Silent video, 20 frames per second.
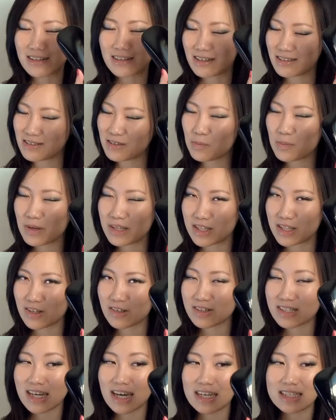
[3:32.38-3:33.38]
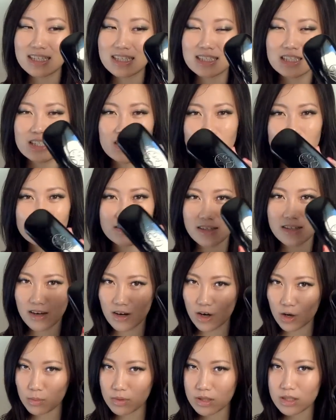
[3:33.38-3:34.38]
a little bit nearsighted, not
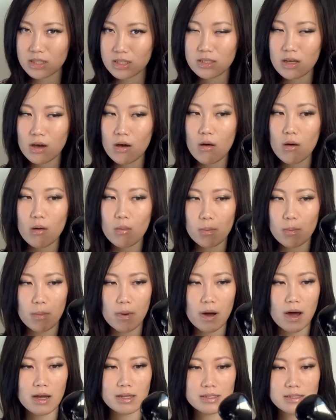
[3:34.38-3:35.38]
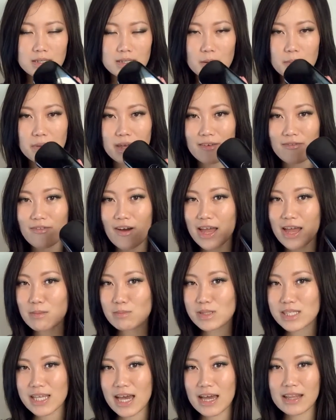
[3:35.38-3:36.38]
terribly so, but um, if I
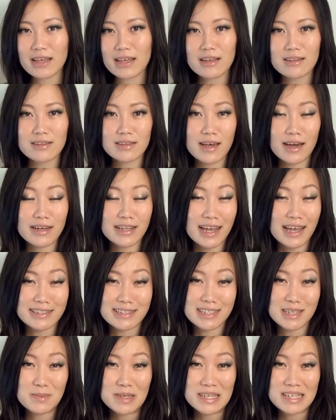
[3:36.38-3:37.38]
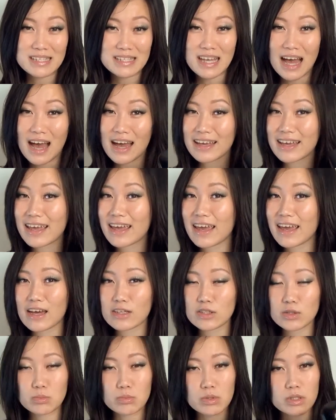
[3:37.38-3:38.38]
am standing in line at Timmy's, I
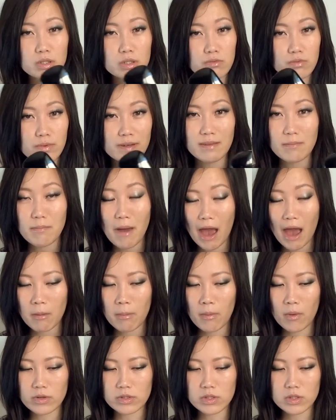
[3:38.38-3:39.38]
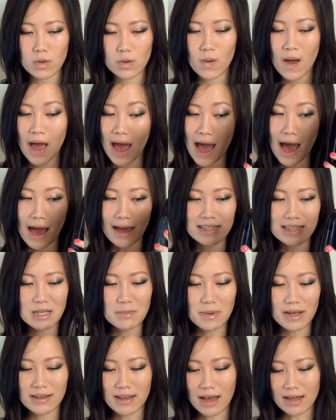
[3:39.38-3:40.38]
can't really read the backboard. So I
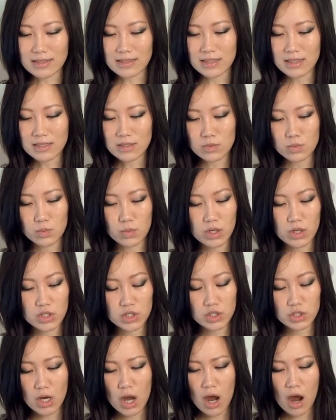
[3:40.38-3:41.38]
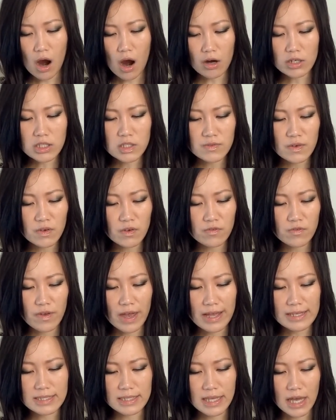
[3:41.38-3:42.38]
need my glasses, which aren't very
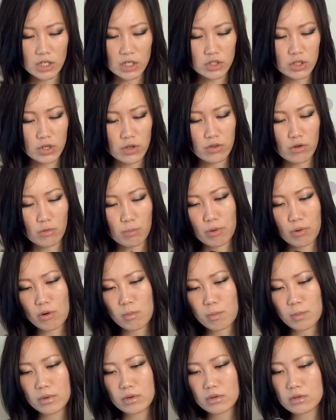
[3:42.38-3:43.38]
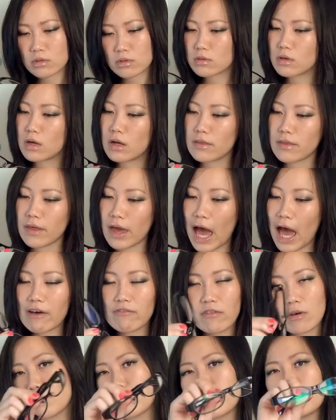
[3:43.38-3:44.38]
fancy actually. They're purple, they
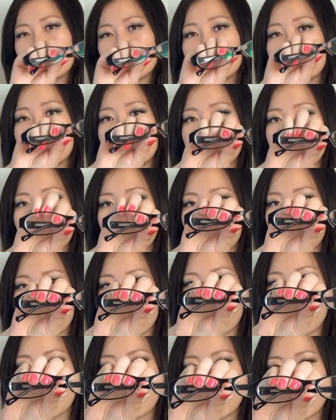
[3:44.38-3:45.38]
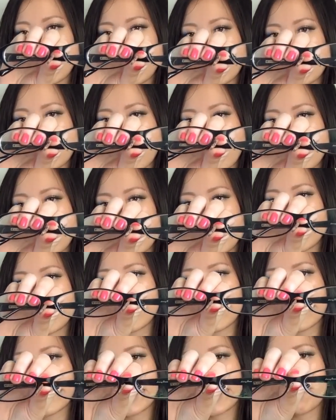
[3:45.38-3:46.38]
have a bit of a decent rim. These are the
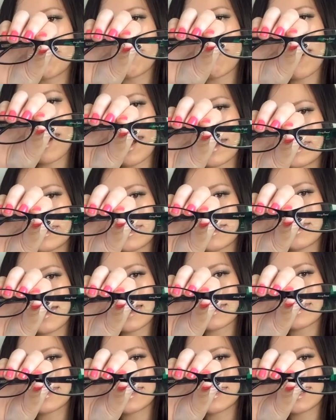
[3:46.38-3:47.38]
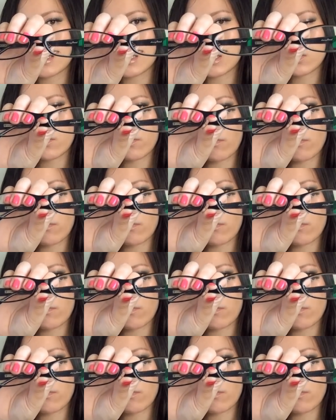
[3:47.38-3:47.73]
Lucky brand glasses